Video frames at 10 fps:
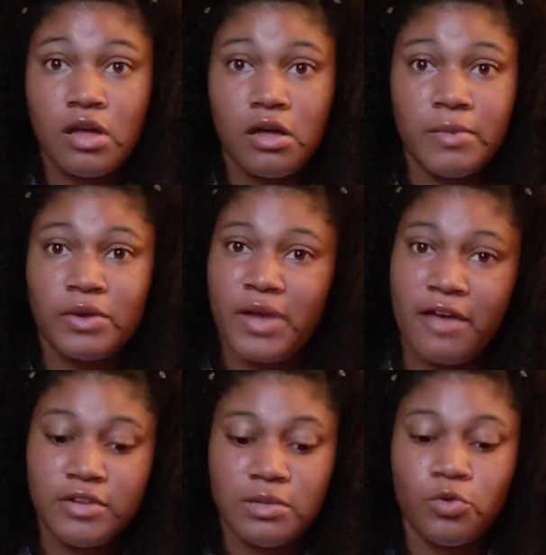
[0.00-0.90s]
I don't
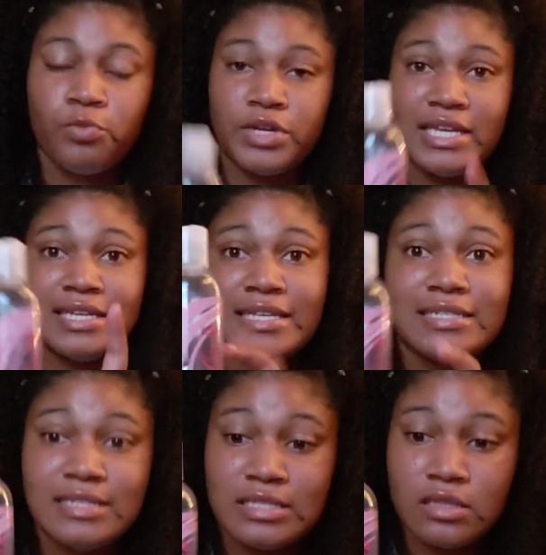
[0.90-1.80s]
have it anymore, but it
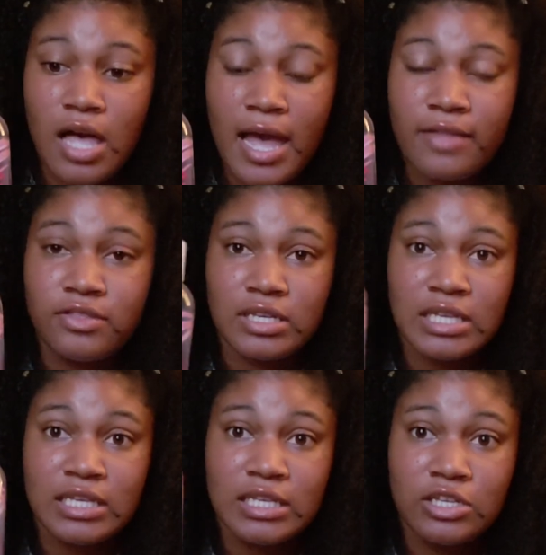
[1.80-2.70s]
is this line, the
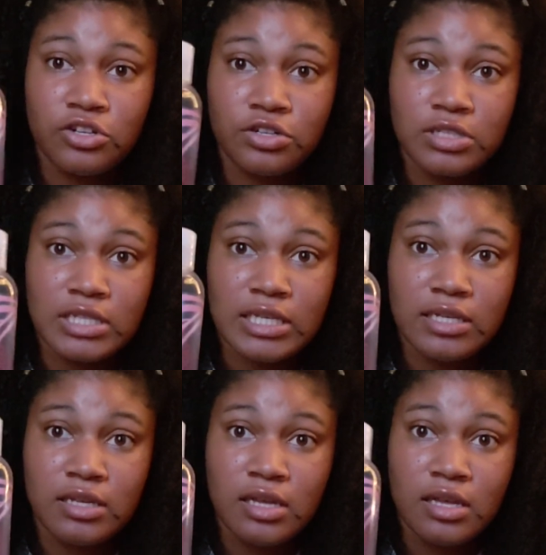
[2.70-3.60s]
Kiki Curly